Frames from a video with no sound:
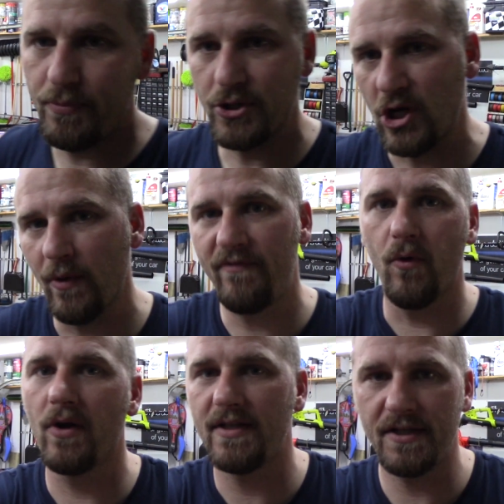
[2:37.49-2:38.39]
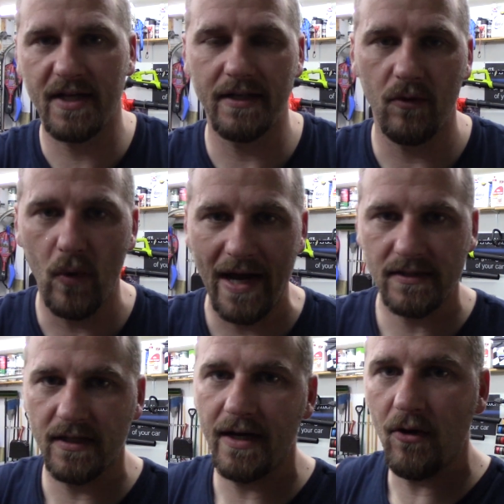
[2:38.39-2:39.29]
pushed all the way forward because I just got done
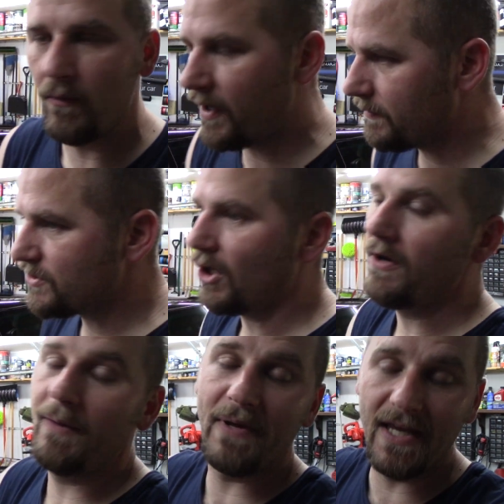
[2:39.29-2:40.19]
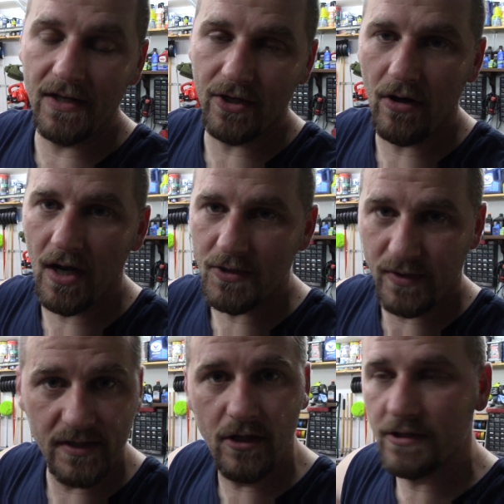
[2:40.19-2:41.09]
waxing it and I don't wanna start it up again in the garage
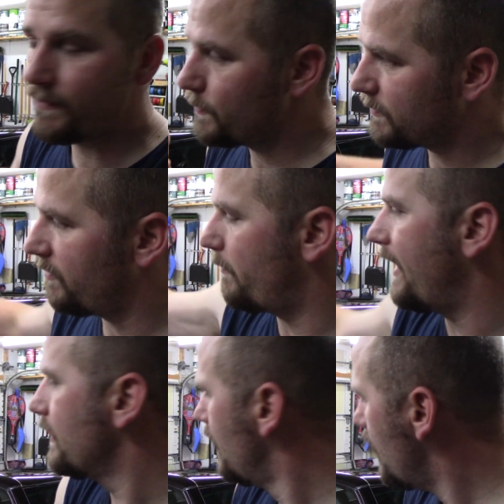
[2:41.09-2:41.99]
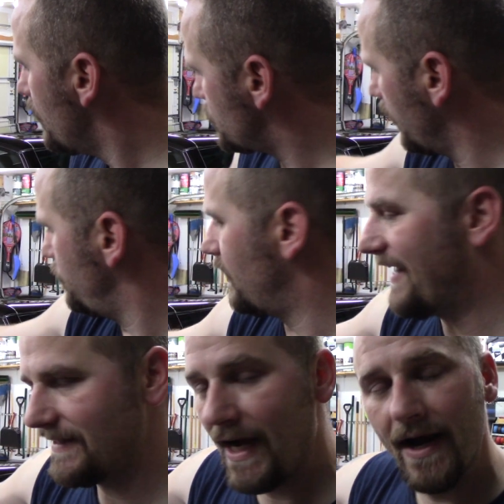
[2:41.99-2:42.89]
with the exhaust fumes and move it back. So we're gonna do it on
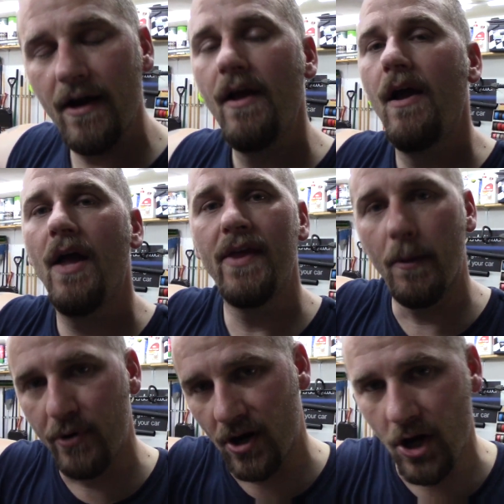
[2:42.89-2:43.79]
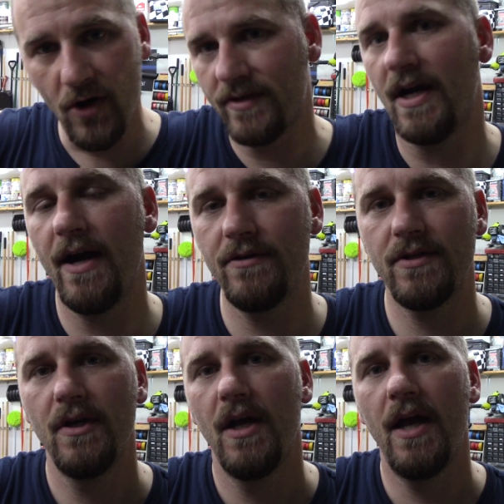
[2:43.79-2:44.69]
that tire and then I'll put on all the
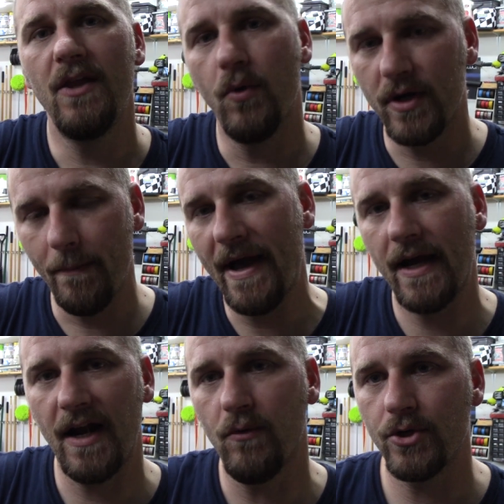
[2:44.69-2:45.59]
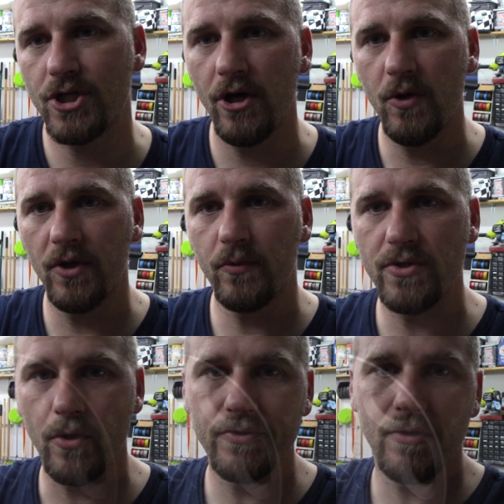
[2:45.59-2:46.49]
tires and then we'll come back and I will show you what the
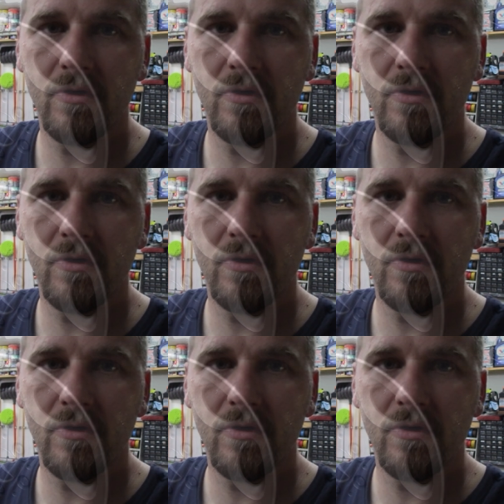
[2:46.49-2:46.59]
results